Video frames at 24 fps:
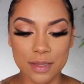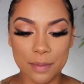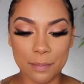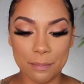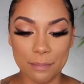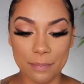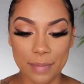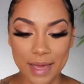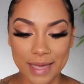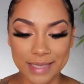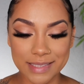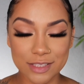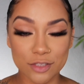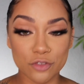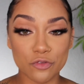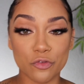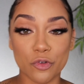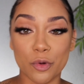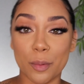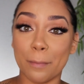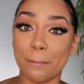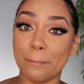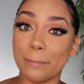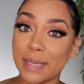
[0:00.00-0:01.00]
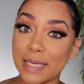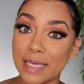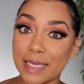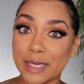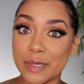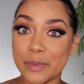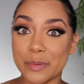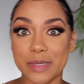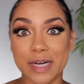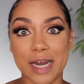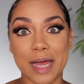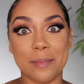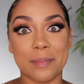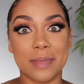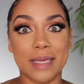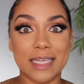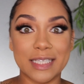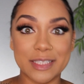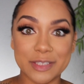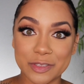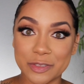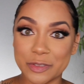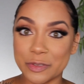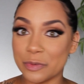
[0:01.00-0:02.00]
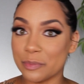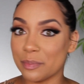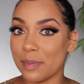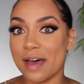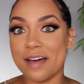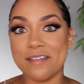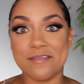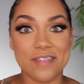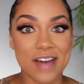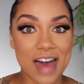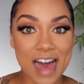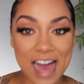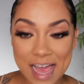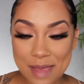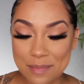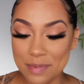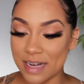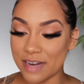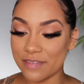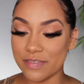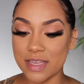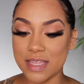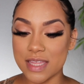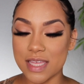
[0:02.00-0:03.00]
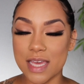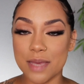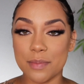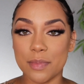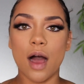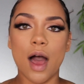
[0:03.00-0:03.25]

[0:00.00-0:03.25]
the best for me and what I'm into, my vibe and everything.